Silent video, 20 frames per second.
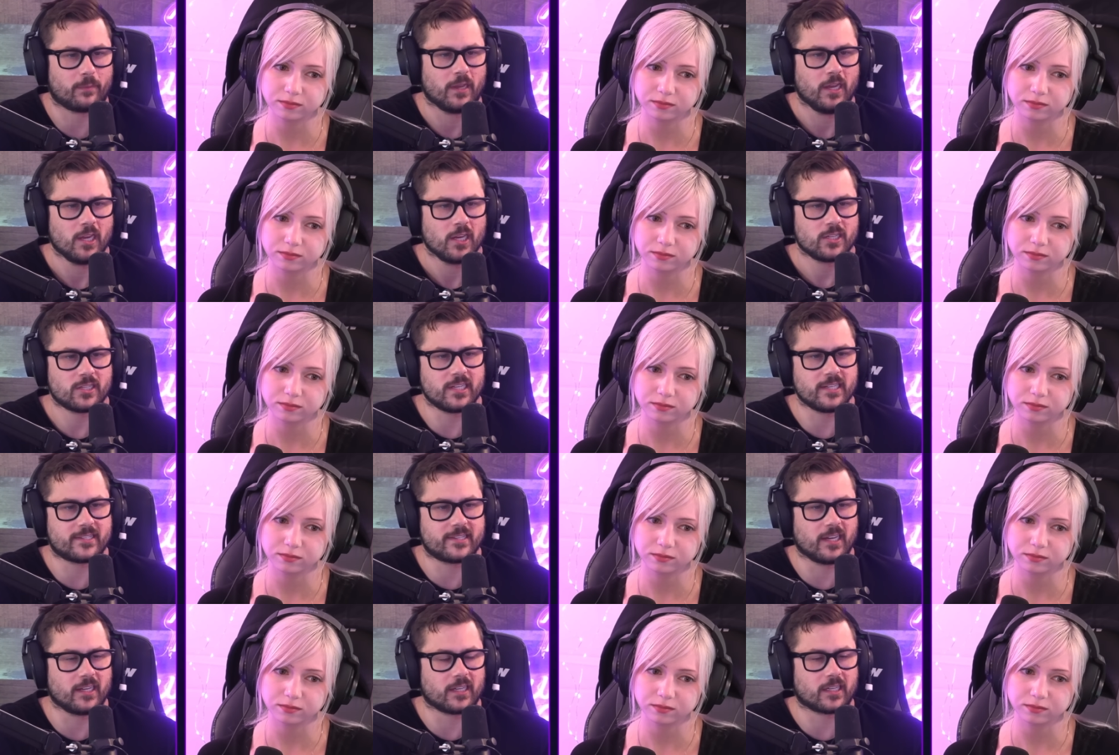Speaker 1: She's
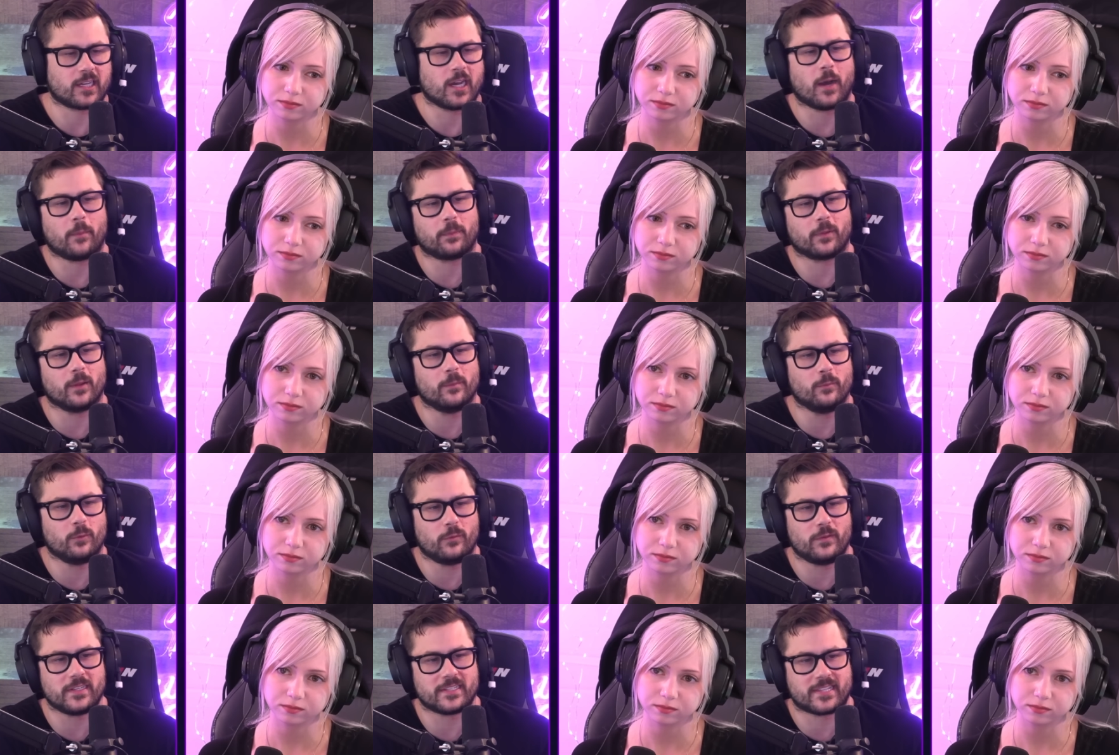done a couple of
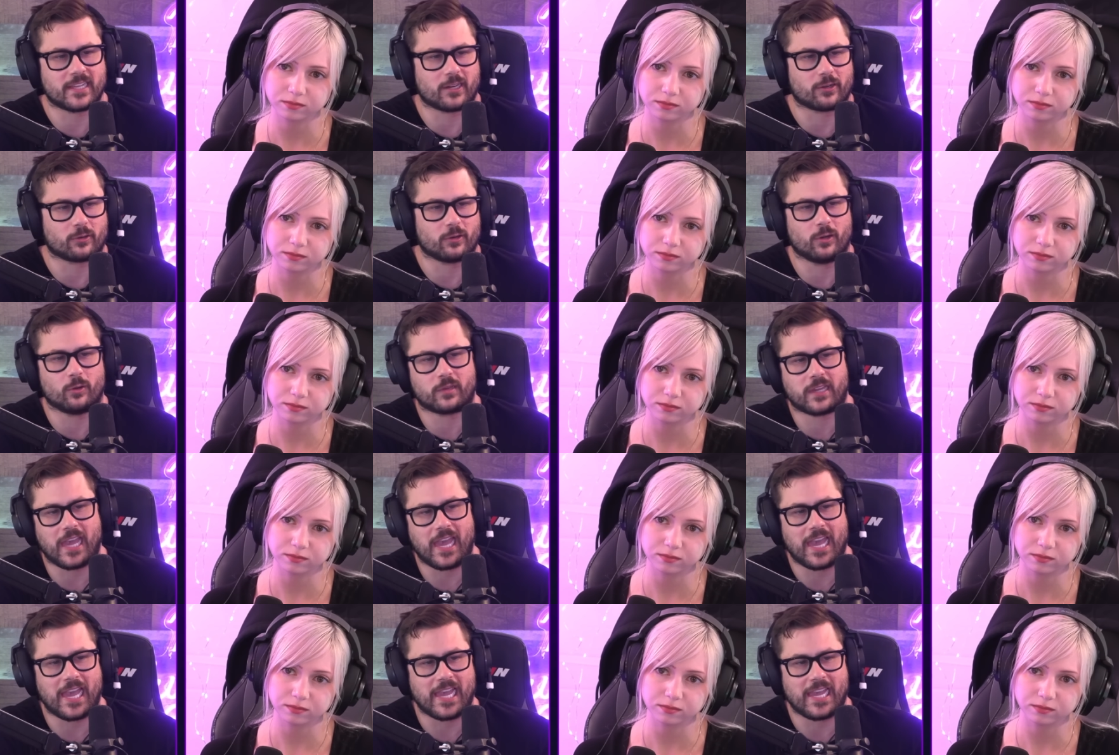movies that are
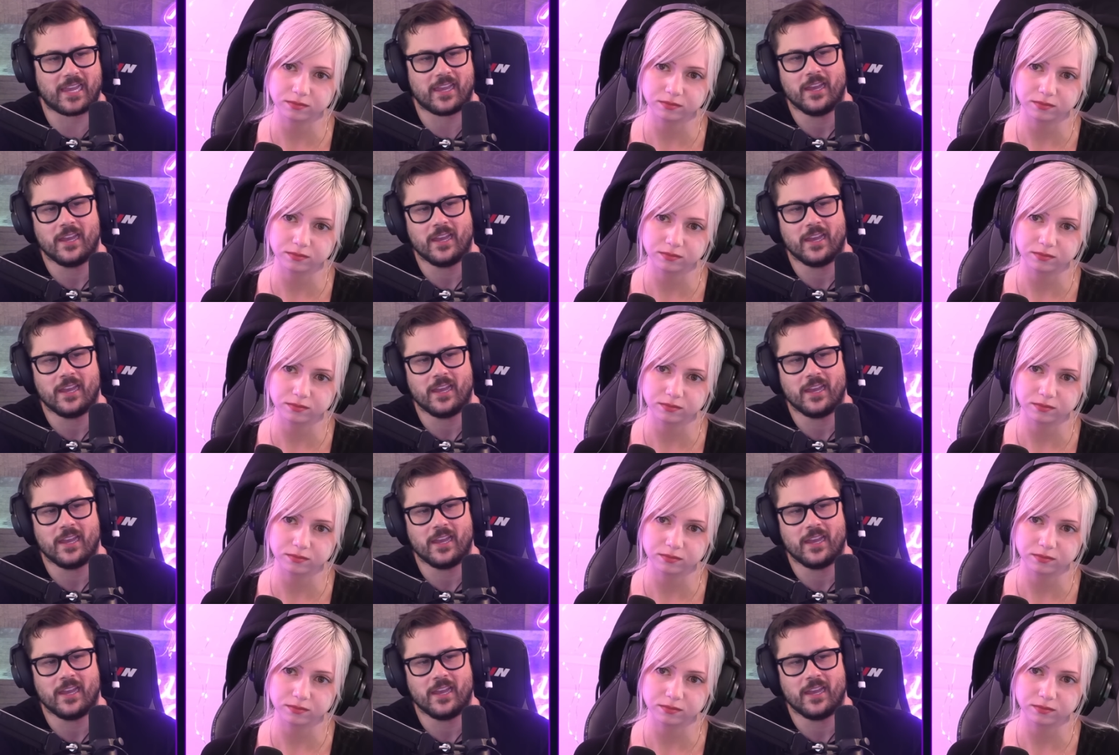okay,